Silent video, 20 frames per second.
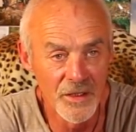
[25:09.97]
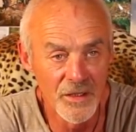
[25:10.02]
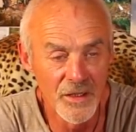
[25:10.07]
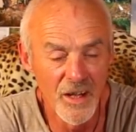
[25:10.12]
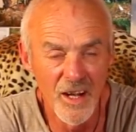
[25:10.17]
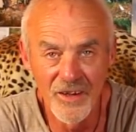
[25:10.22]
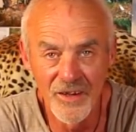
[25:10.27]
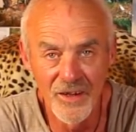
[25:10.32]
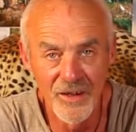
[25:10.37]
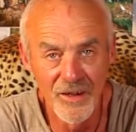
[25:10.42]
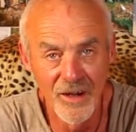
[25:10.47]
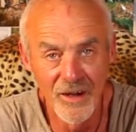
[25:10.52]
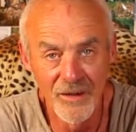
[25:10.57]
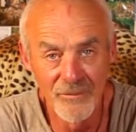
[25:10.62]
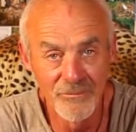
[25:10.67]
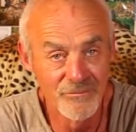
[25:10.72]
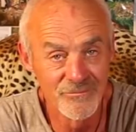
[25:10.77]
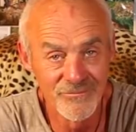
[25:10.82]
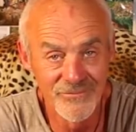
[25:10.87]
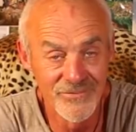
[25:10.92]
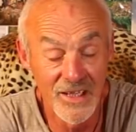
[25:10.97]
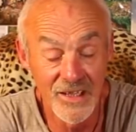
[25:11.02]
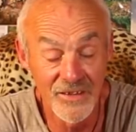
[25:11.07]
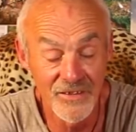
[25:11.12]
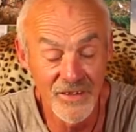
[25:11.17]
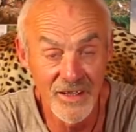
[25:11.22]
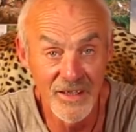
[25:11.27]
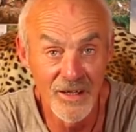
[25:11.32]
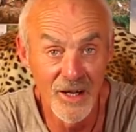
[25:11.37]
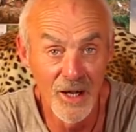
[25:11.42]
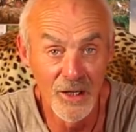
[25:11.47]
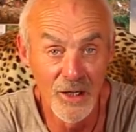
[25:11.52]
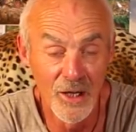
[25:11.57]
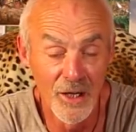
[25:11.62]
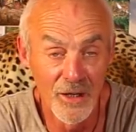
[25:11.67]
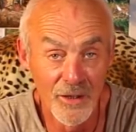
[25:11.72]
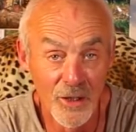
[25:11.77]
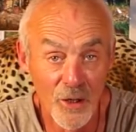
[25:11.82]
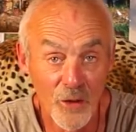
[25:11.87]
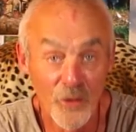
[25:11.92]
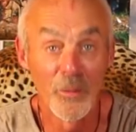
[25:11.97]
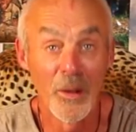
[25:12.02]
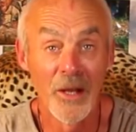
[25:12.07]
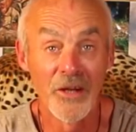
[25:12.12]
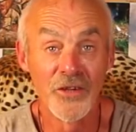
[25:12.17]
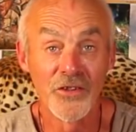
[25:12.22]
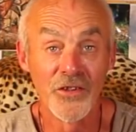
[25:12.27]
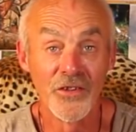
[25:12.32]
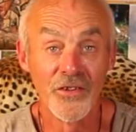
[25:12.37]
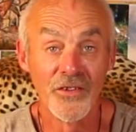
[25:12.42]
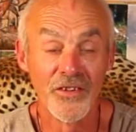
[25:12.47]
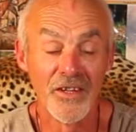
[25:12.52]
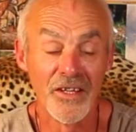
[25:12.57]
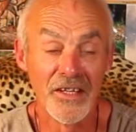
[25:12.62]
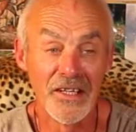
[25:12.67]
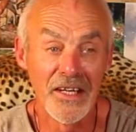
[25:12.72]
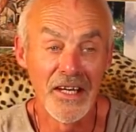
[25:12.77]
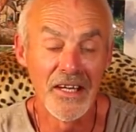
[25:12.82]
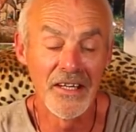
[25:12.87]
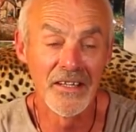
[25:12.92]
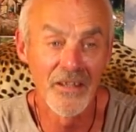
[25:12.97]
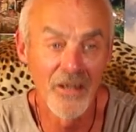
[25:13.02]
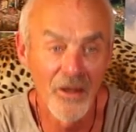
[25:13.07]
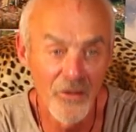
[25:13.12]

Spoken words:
and I lost patience in the end,